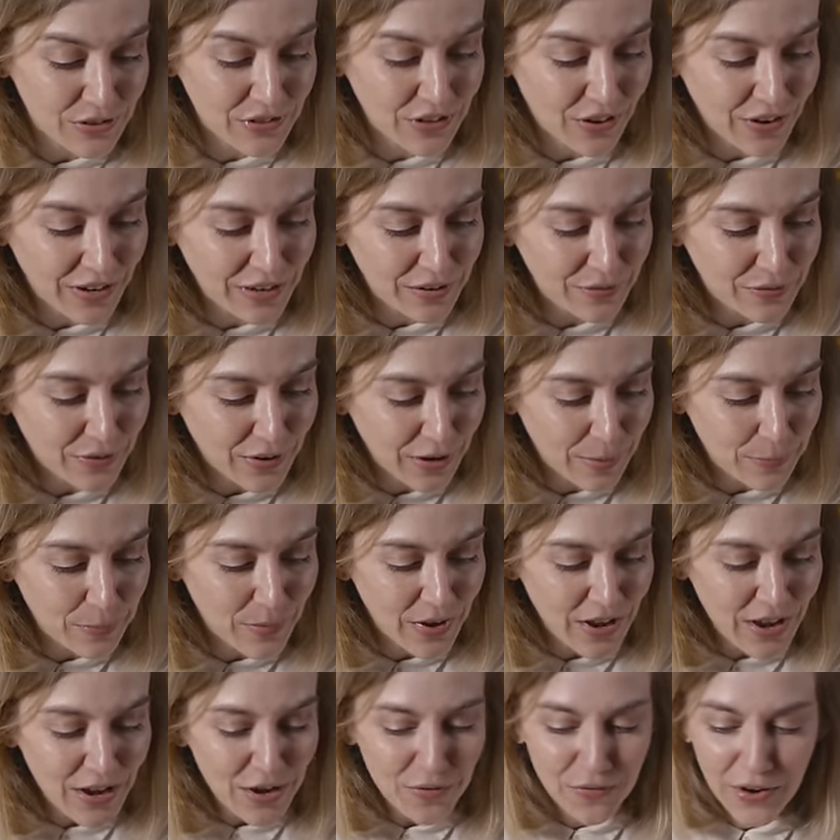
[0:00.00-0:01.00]
is kind of um,
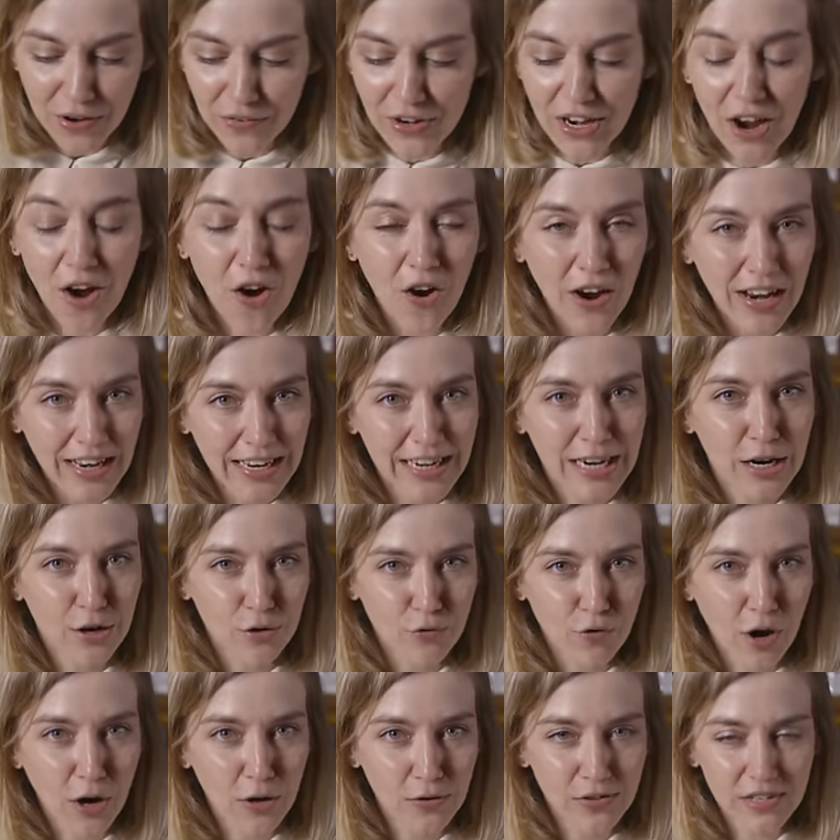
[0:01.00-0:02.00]
very highly
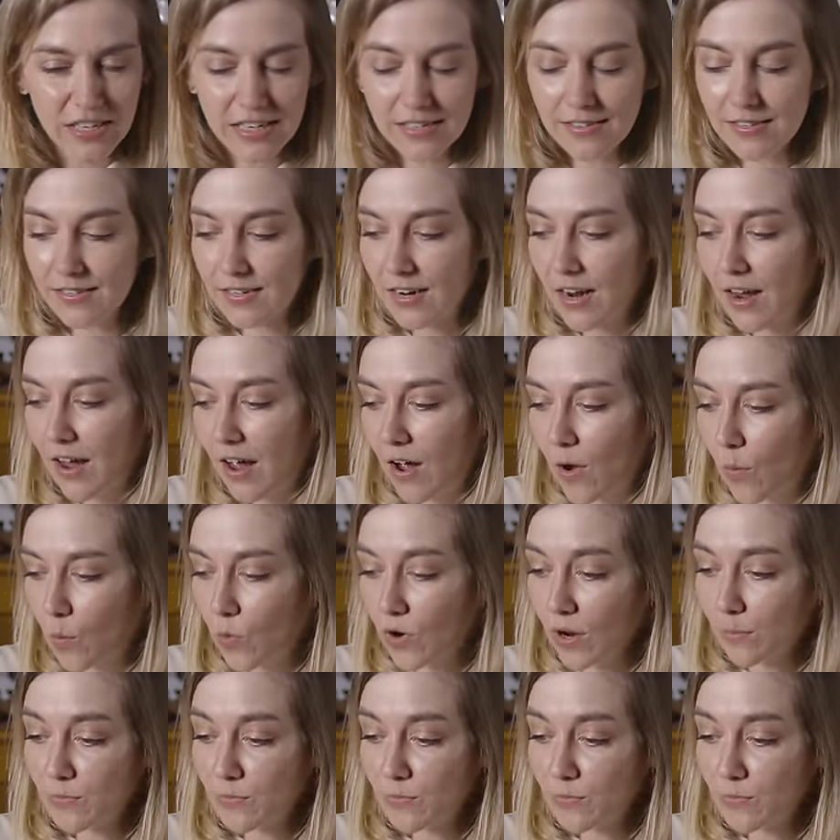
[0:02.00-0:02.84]
corroded. What